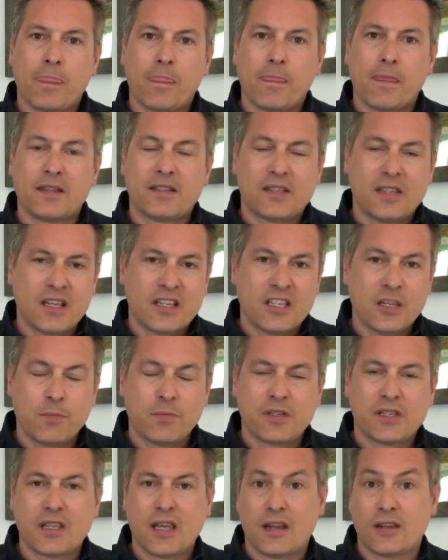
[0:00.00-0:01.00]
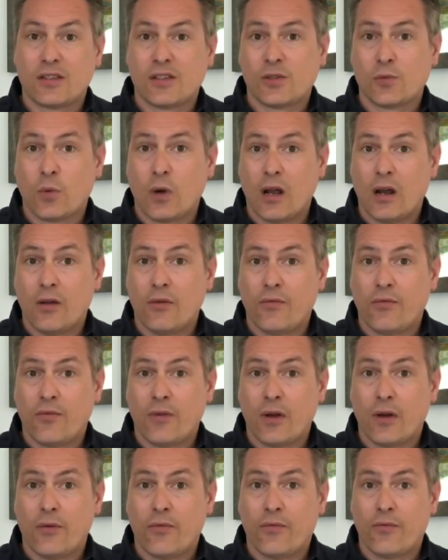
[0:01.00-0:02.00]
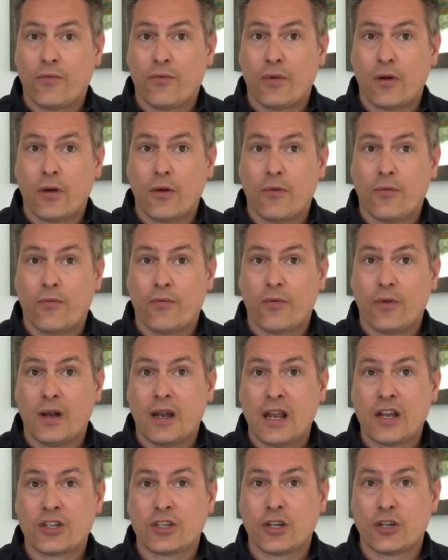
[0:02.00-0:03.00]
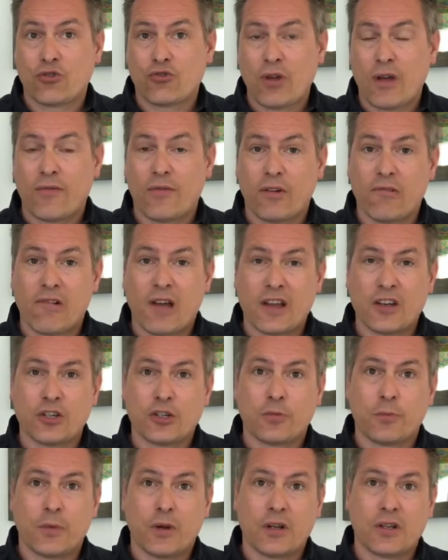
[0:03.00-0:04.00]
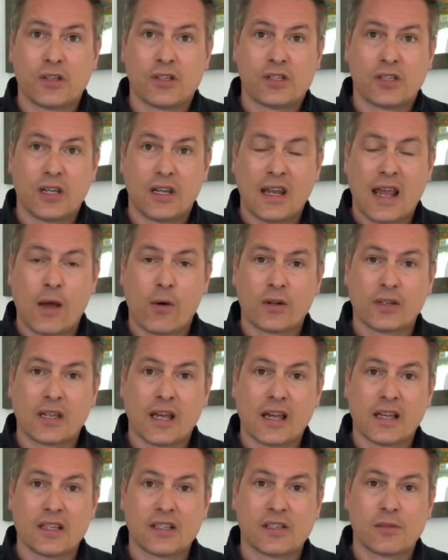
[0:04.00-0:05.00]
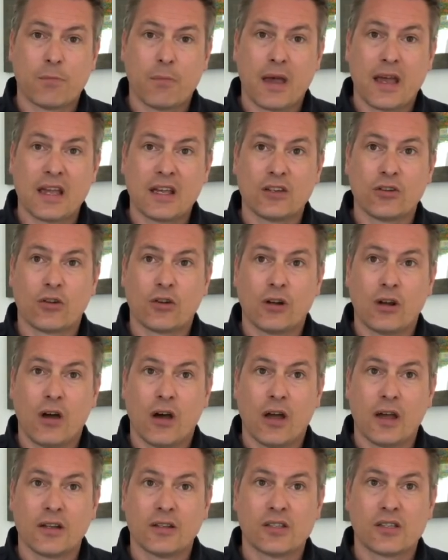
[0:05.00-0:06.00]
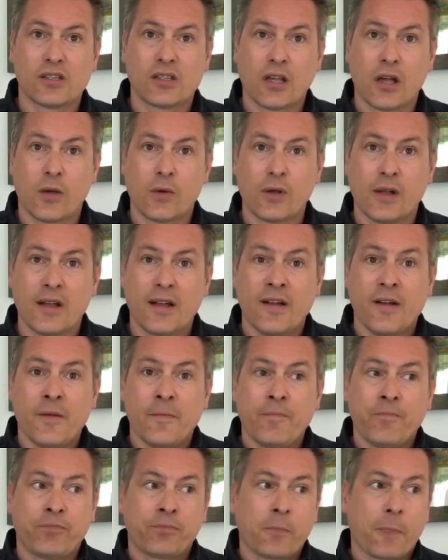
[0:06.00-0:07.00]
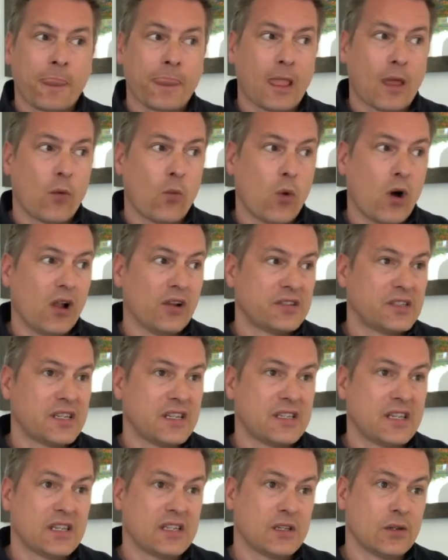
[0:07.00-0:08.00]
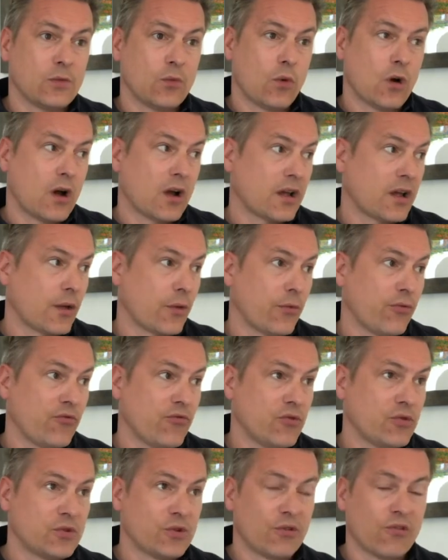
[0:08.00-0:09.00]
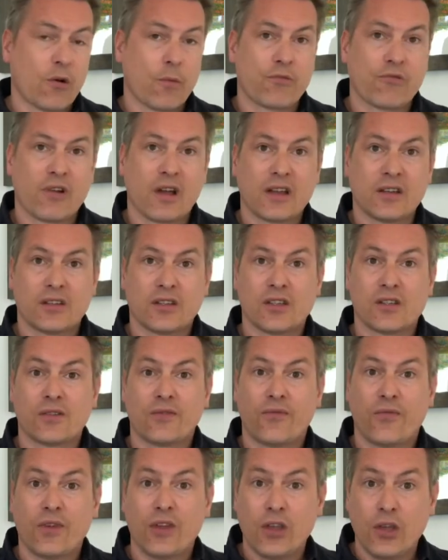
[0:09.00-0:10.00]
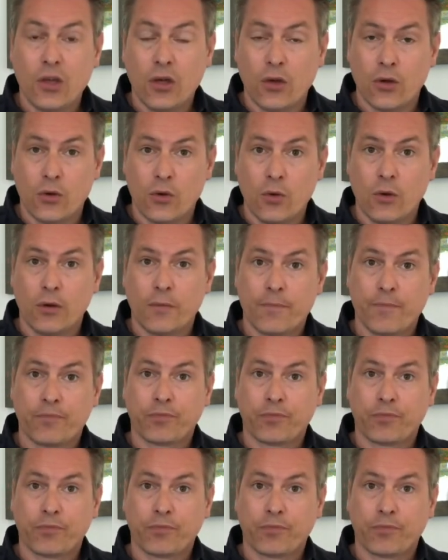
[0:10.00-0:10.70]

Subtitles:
60% as well of leisure travel arrangements are nowadays made online. So whilst this isn't working through tour operators, for you